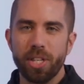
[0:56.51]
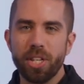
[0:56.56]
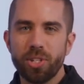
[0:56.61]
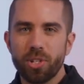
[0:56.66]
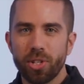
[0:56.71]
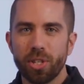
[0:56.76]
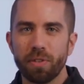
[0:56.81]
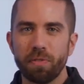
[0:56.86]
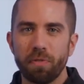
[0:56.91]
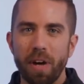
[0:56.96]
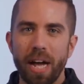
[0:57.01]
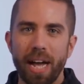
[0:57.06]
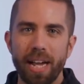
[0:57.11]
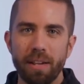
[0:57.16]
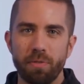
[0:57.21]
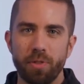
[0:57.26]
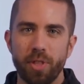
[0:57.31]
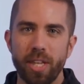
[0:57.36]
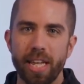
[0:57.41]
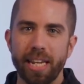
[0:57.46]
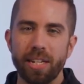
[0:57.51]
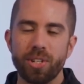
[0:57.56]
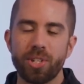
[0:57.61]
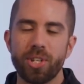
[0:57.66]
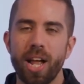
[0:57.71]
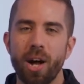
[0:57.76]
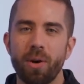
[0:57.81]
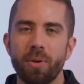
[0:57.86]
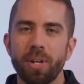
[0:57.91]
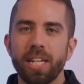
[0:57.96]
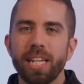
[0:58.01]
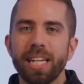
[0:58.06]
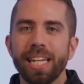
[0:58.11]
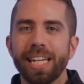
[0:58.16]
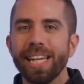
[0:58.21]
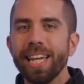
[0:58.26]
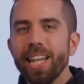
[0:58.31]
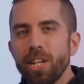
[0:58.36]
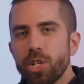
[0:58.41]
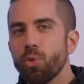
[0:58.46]
These are the 5 things. Now,
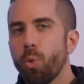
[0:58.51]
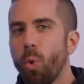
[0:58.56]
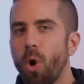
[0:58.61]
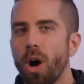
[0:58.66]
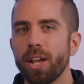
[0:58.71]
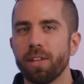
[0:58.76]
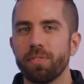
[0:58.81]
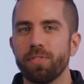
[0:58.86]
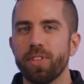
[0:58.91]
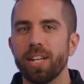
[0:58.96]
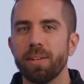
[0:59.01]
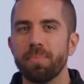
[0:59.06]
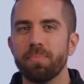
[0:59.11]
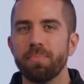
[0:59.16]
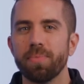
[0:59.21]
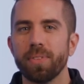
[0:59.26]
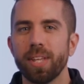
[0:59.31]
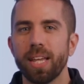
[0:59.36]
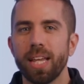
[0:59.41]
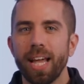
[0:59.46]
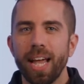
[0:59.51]
each one of them